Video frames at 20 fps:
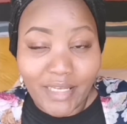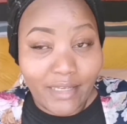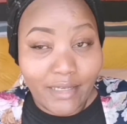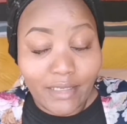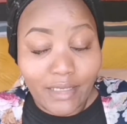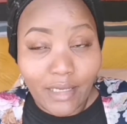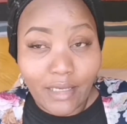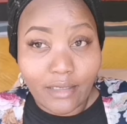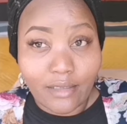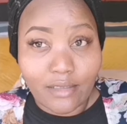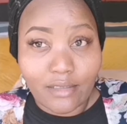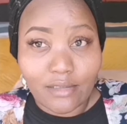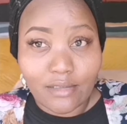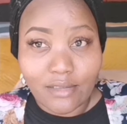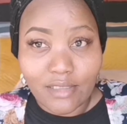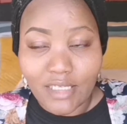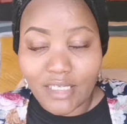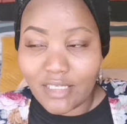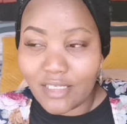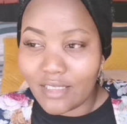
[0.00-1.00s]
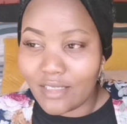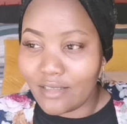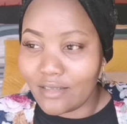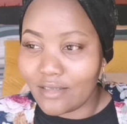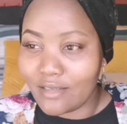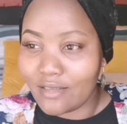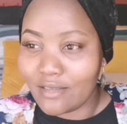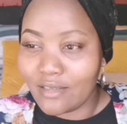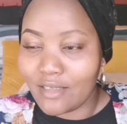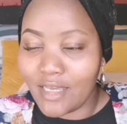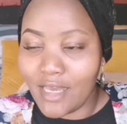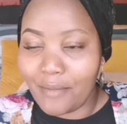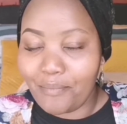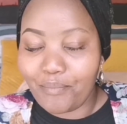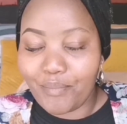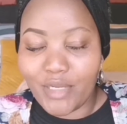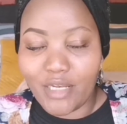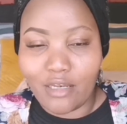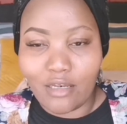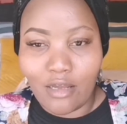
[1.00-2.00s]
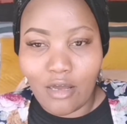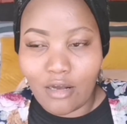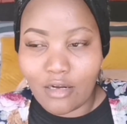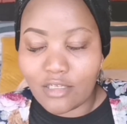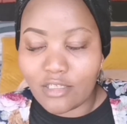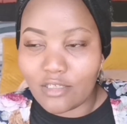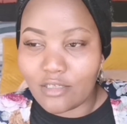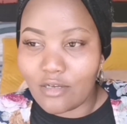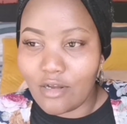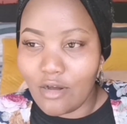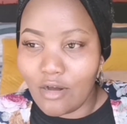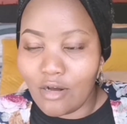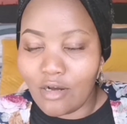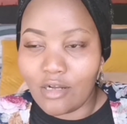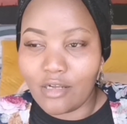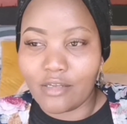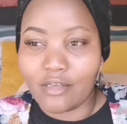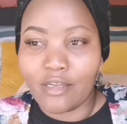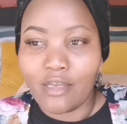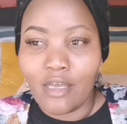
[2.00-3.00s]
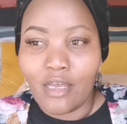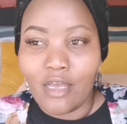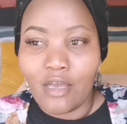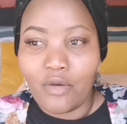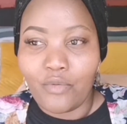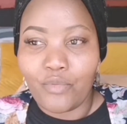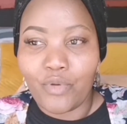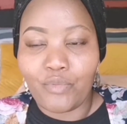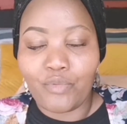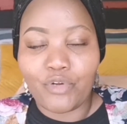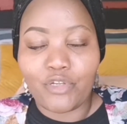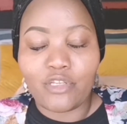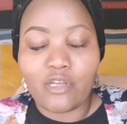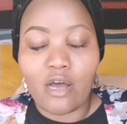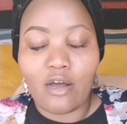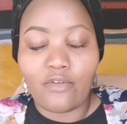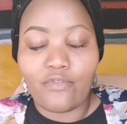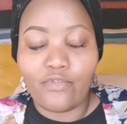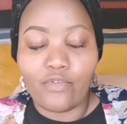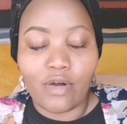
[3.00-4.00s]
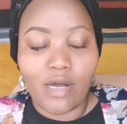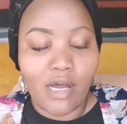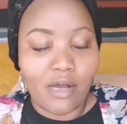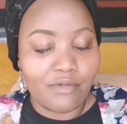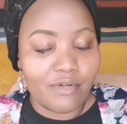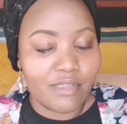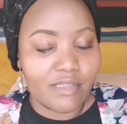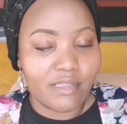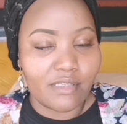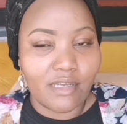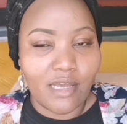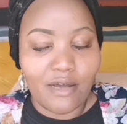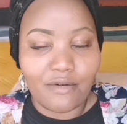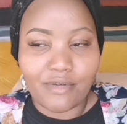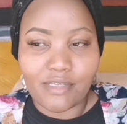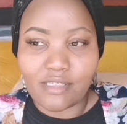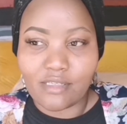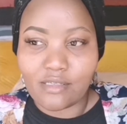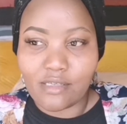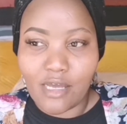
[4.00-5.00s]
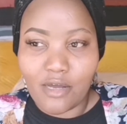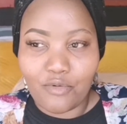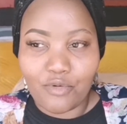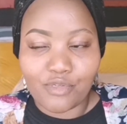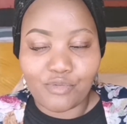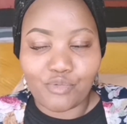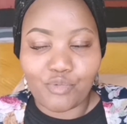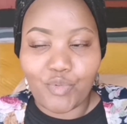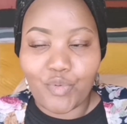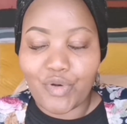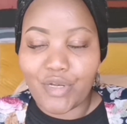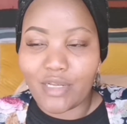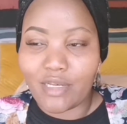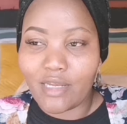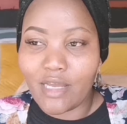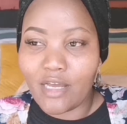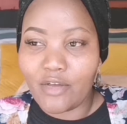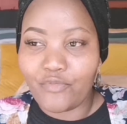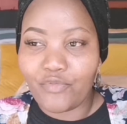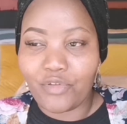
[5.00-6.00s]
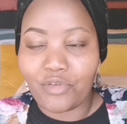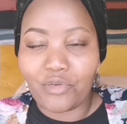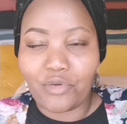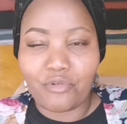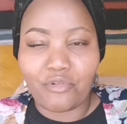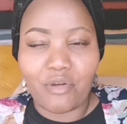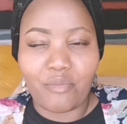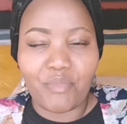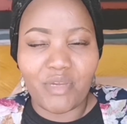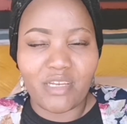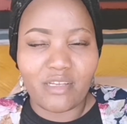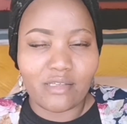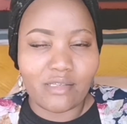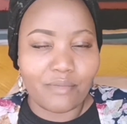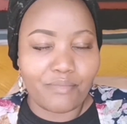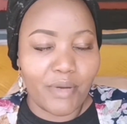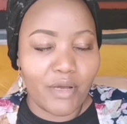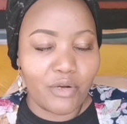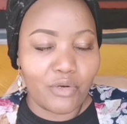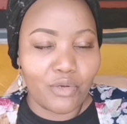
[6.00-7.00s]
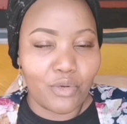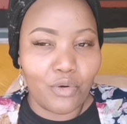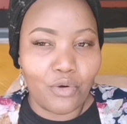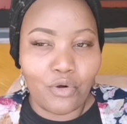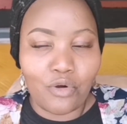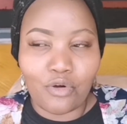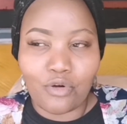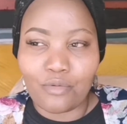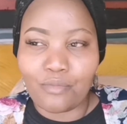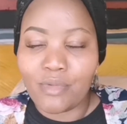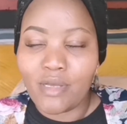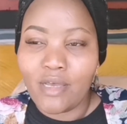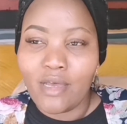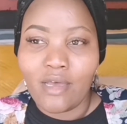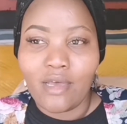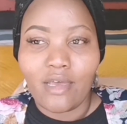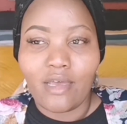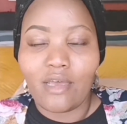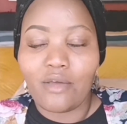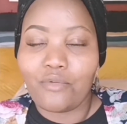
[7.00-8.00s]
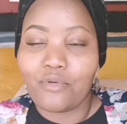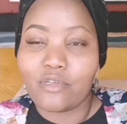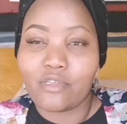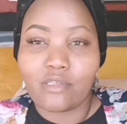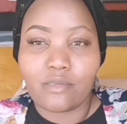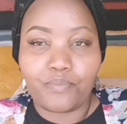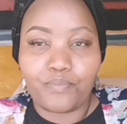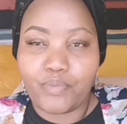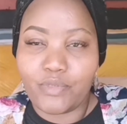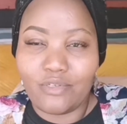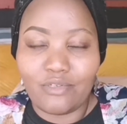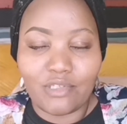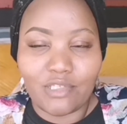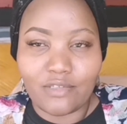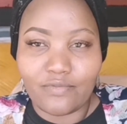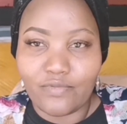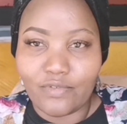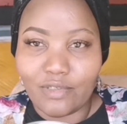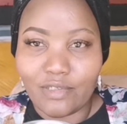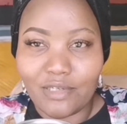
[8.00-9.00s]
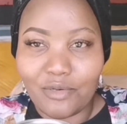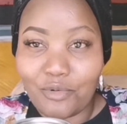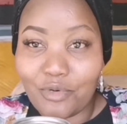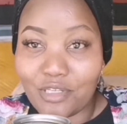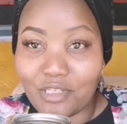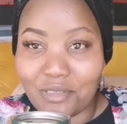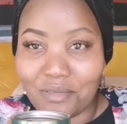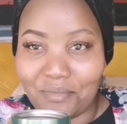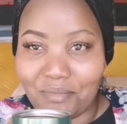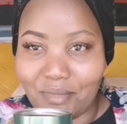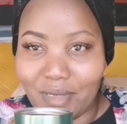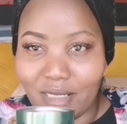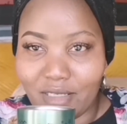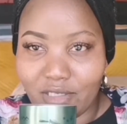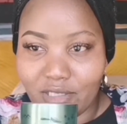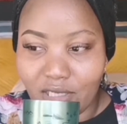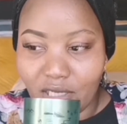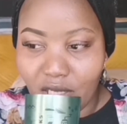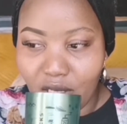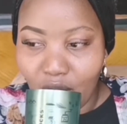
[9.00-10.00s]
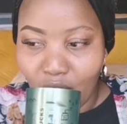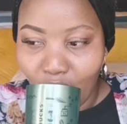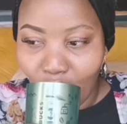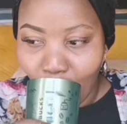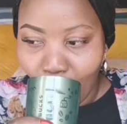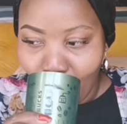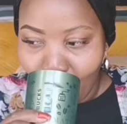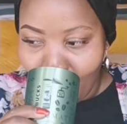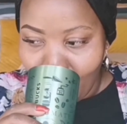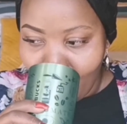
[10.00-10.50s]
But he did. He did. He kept me locked on. We would talk for hours and hours and hours. We would laugh, you know, reminisce about home. It was beautiful. It was magic.